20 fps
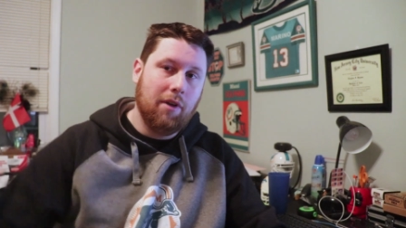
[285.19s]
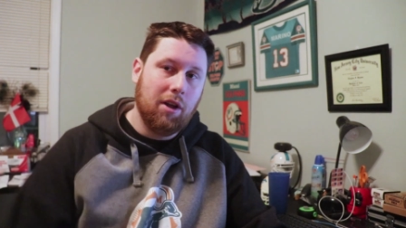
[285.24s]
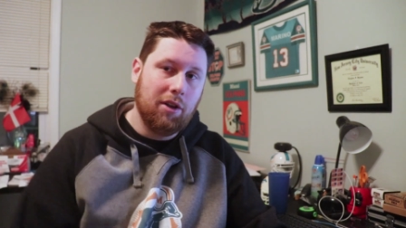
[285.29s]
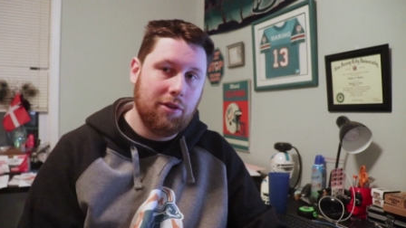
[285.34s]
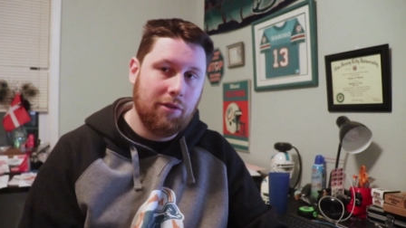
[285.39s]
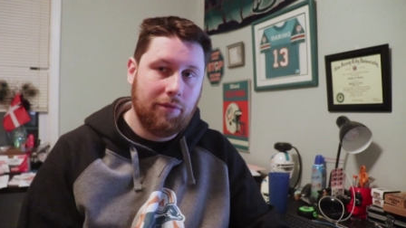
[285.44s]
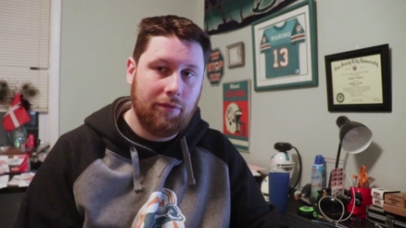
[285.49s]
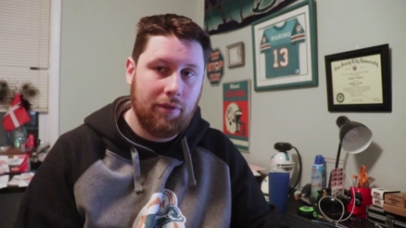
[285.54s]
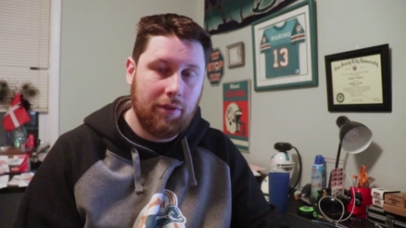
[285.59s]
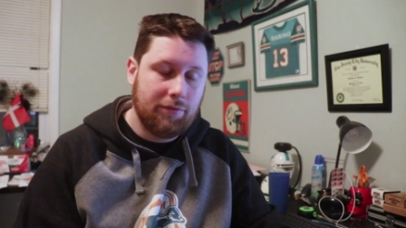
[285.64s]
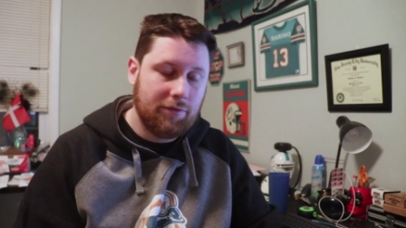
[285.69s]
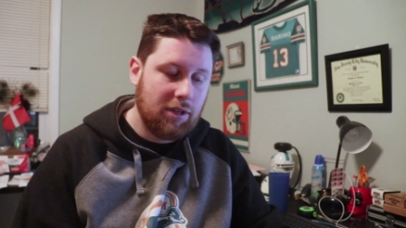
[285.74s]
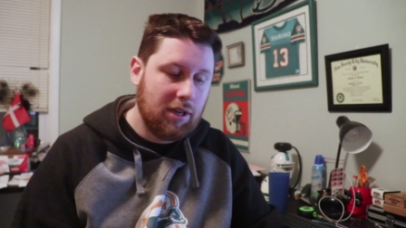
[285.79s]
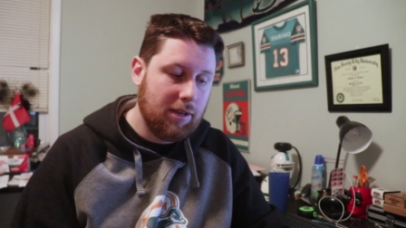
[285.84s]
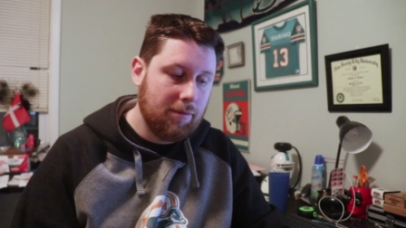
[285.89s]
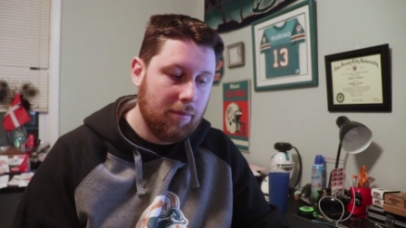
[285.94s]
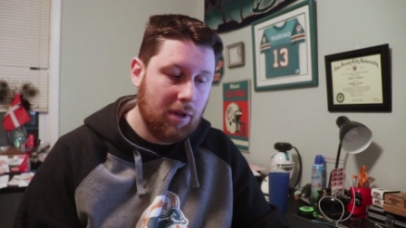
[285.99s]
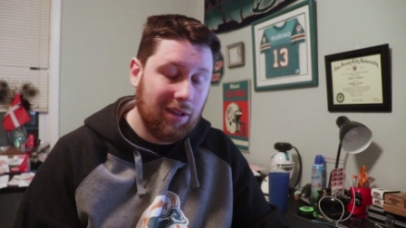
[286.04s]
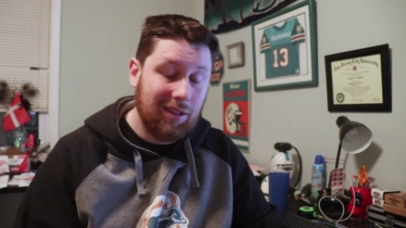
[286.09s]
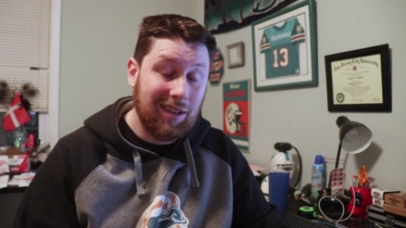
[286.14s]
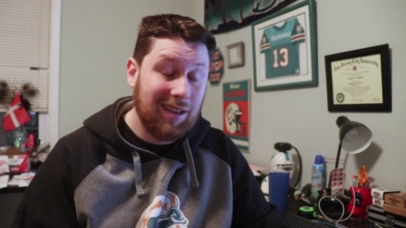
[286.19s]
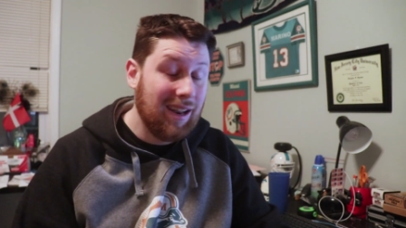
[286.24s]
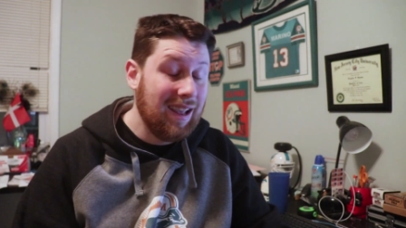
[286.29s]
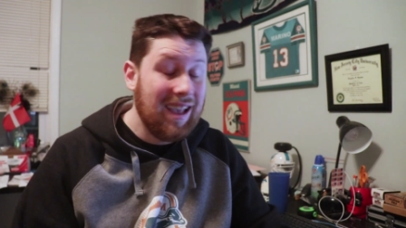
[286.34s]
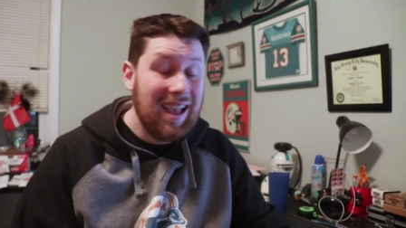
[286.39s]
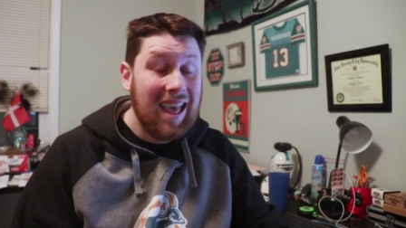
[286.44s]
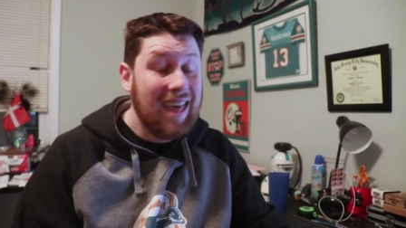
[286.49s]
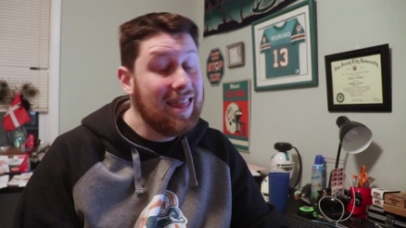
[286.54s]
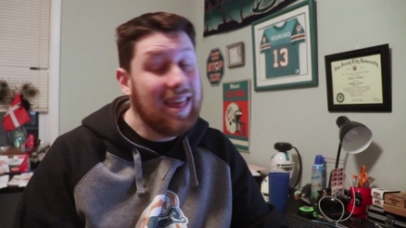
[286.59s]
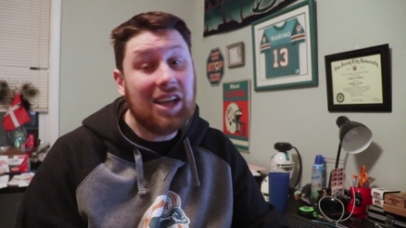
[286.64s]
under fifteen million.
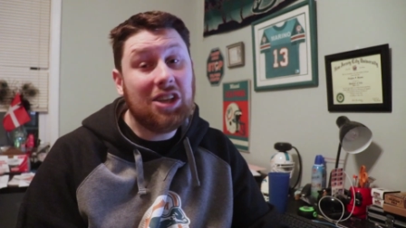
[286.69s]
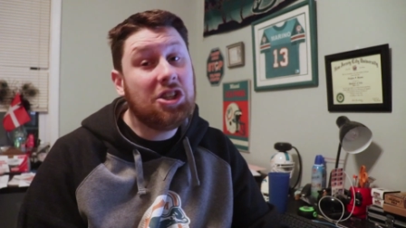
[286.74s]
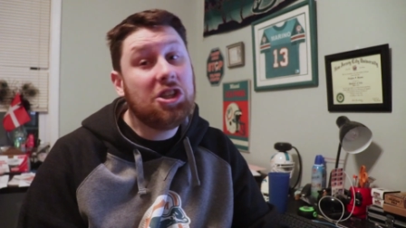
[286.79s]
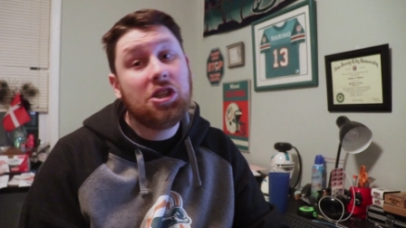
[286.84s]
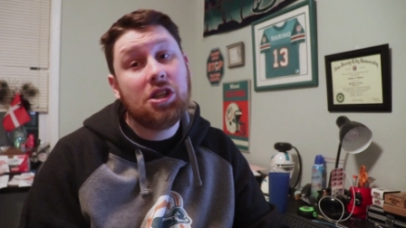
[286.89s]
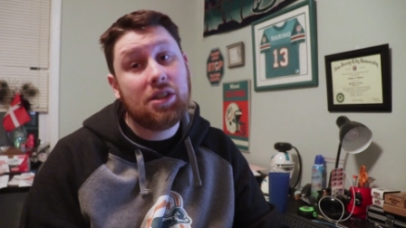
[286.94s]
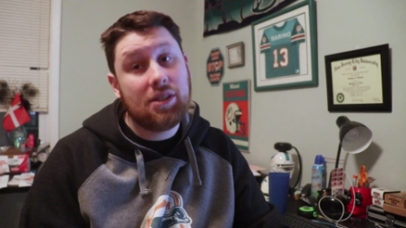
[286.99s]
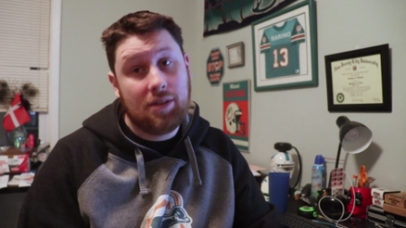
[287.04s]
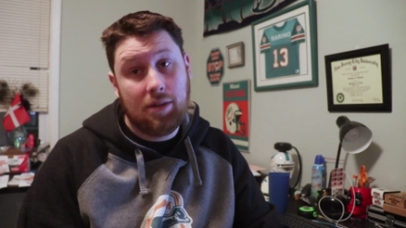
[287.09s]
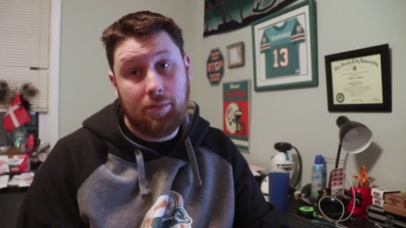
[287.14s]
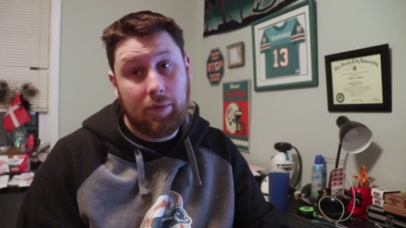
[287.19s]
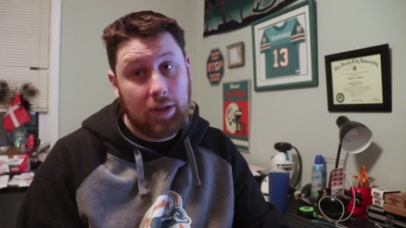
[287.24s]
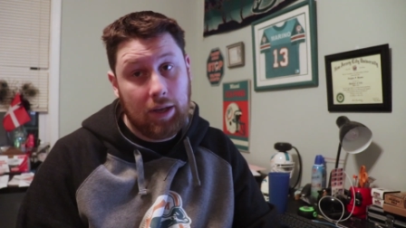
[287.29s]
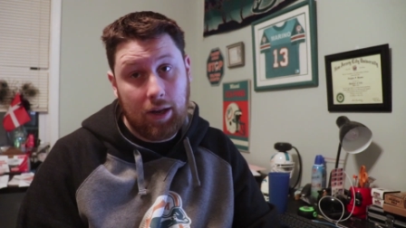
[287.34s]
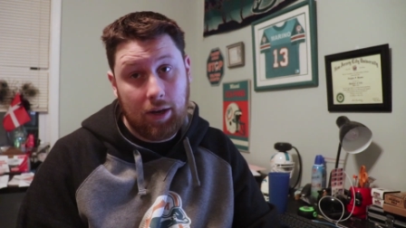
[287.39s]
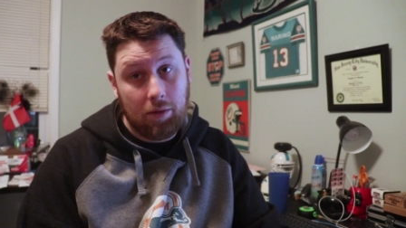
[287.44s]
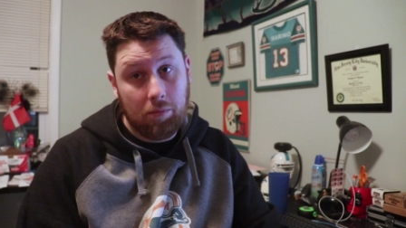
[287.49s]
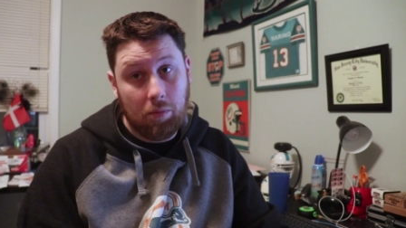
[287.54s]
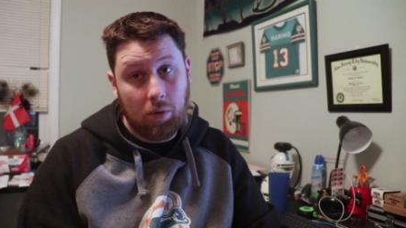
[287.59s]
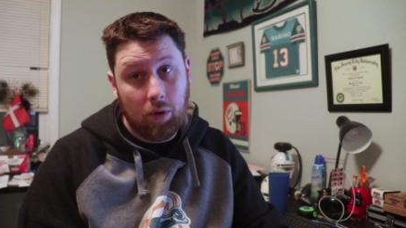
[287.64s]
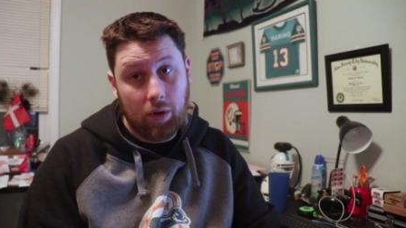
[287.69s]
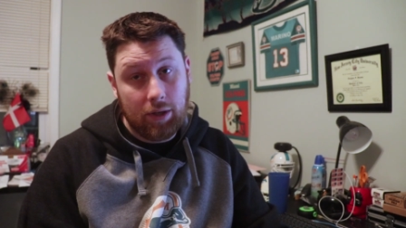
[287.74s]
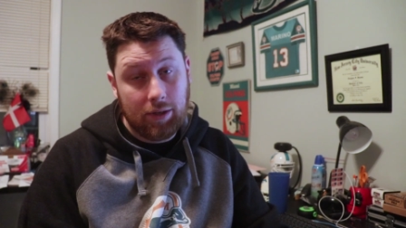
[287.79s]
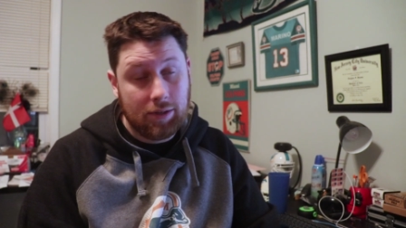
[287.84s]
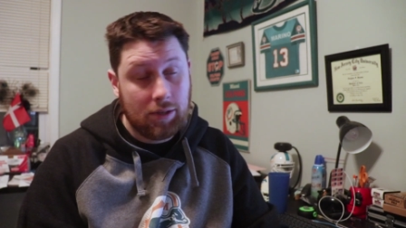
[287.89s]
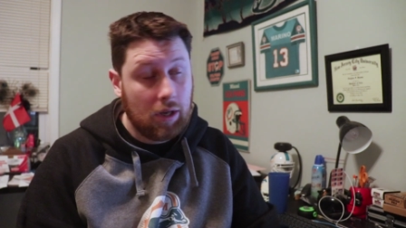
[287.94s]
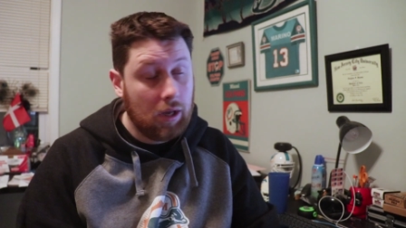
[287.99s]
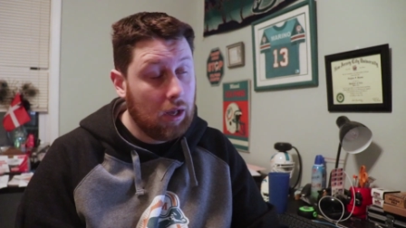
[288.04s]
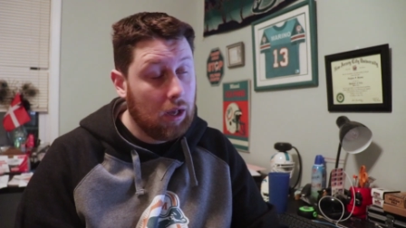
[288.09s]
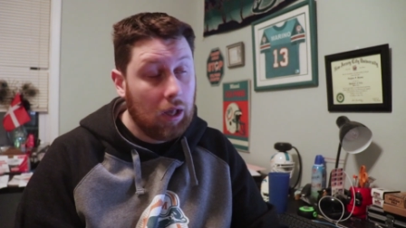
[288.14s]
That's just the beginning,
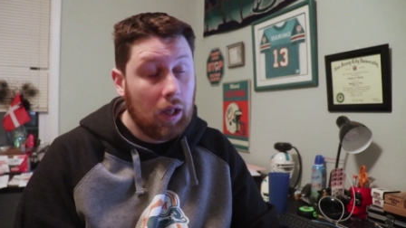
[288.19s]
boys.